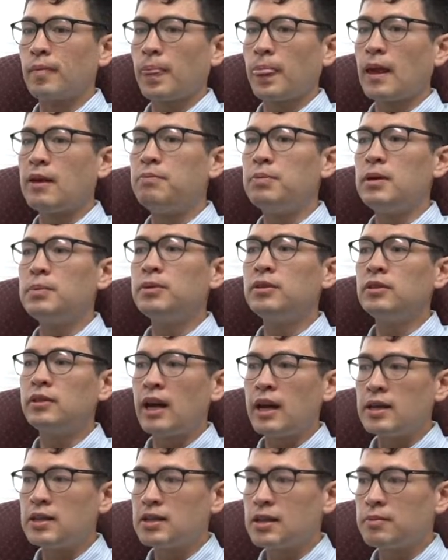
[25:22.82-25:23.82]
if people
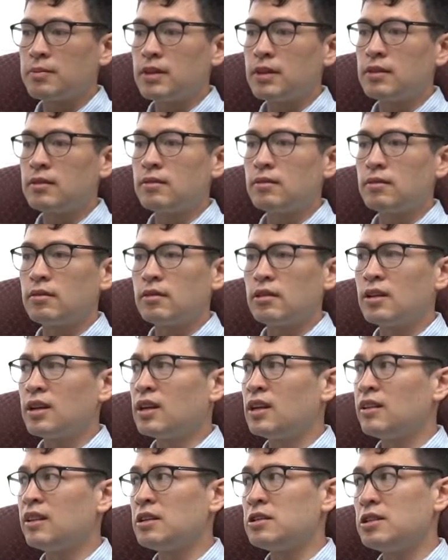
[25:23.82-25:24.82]
like something, they're
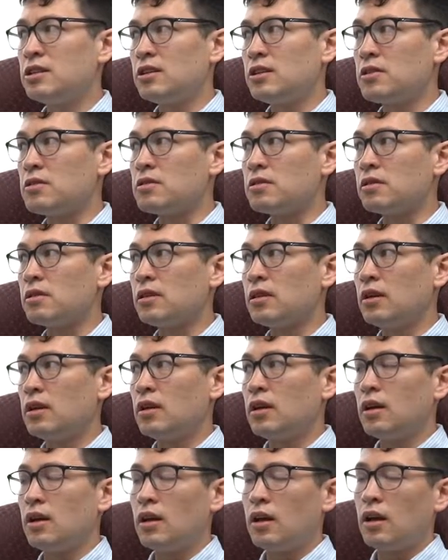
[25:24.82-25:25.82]
gonna let you know.
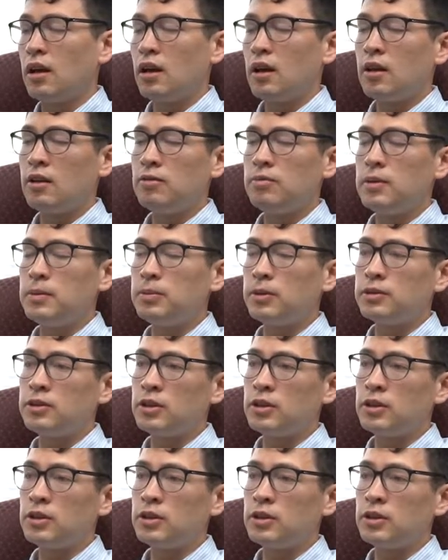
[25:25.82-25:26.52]
If people